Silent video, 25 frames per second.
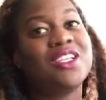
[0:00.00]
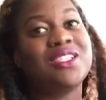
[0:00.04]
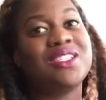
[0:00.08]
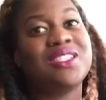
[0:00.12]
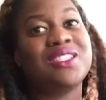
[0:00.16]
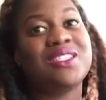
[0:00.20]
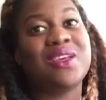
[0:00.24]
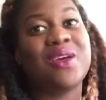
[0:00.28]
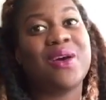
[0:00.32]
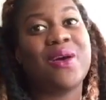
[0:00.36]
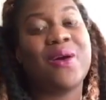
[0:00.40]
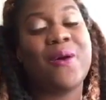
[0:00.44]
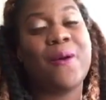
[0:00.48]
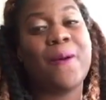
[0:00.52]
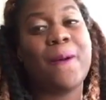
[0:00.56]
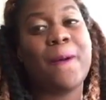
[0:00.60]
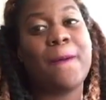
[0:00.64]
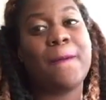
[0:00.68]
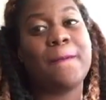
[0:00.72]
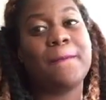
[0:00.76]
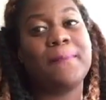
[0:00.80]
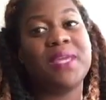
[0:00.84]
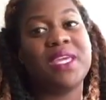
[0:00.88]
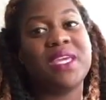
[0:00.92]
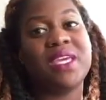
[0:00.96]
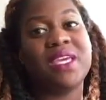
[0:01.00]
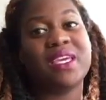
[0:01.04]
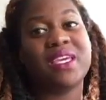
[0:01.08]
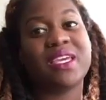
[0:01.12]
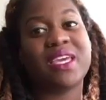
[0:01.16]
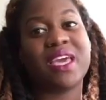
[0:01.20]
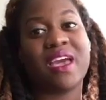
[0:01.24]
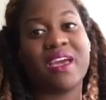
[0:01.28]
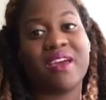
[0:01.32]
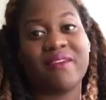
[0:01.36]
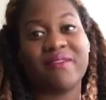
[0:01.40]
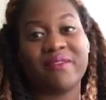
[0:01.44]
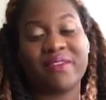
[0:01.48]
So me and
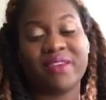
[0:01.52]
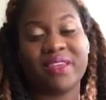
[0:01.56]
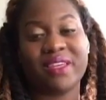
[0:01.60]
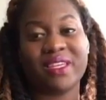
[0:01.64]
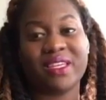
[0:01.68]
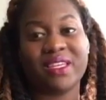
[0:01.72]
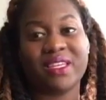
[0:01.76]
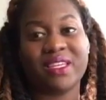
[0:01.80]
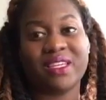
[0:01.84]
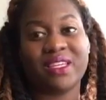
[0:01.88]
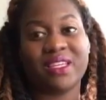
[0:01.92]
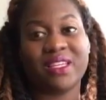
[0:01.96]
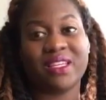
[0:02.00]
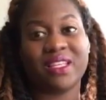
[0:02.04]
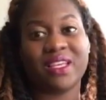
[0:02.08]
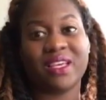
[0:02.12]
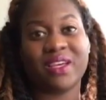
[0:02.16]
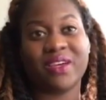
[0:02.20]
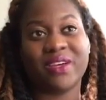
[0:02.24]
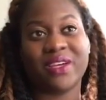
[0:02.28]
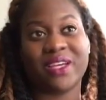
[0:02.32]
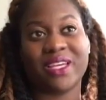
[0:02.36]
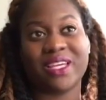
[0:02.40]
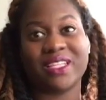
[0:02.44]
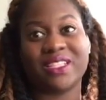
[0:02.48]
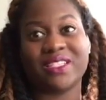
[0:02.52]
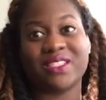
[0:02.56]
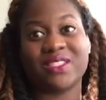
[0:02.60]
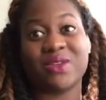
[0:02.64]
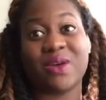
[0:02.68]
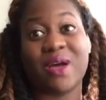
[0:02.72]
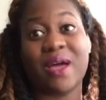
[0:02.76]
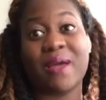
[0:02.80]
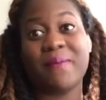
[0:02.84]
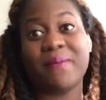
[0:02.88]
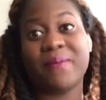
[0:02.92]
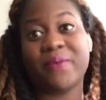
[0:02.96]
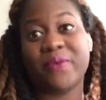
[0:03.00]
Kevin, okay,
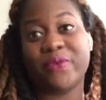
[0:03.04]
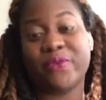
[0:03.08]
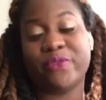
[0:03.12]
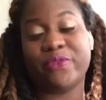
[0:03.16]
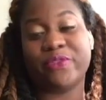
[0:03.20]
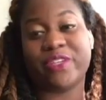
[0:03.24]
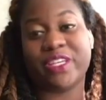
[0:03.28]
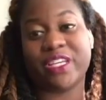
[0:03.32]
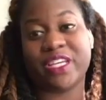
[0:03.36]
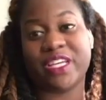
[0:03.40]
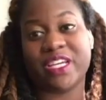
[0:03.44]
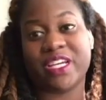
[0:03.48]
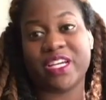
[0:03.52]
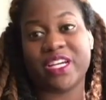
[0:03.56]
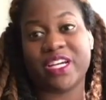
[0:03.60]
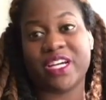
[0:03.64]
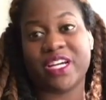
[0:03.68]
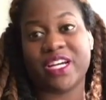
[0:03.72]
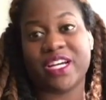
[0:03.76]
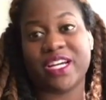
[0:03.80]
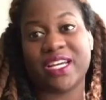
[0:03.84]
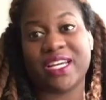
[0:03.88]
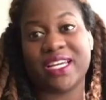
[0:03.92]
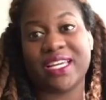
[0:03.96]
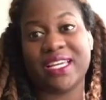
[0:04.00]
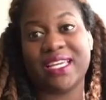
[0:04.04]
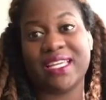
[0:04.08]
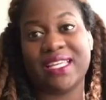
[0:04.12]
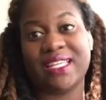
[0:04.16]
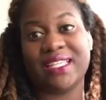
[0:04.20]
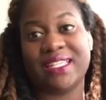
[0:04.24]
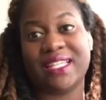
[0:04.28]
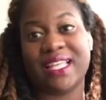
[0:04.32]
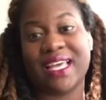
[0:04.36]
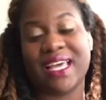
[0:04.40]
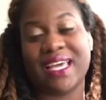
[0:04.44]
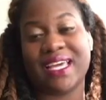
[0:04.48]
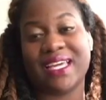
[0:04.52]
so I moved here
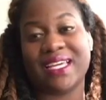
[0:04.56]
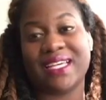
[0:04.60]
in